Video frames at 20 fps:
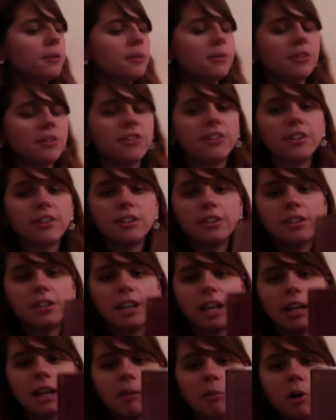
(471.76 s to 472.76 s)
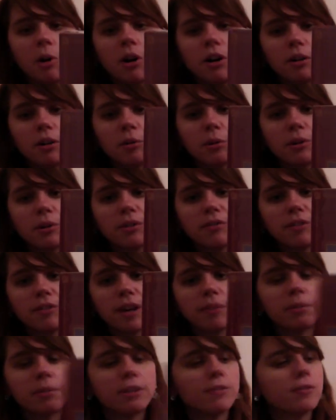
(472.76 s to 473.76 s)
sealed game, Awkward
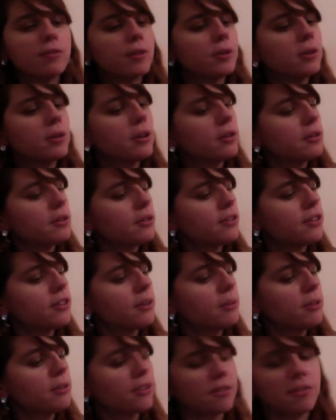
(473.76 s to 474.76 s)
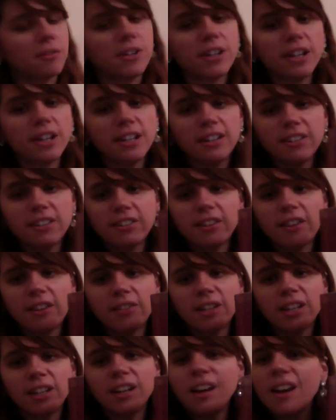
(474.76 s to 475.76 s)
Family Photos. It was
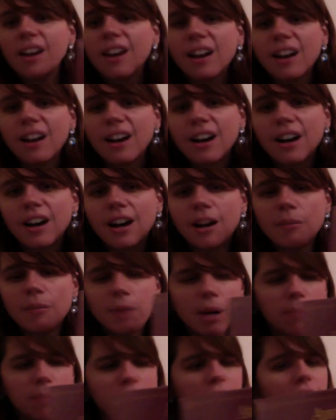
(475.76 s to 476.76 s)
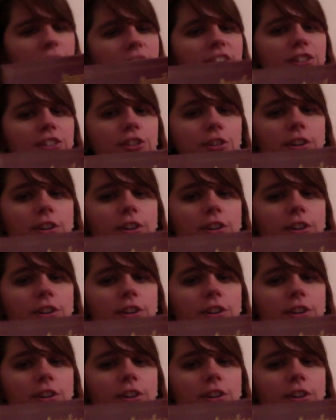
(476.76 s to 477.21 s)
$3.97. I'm pretty sure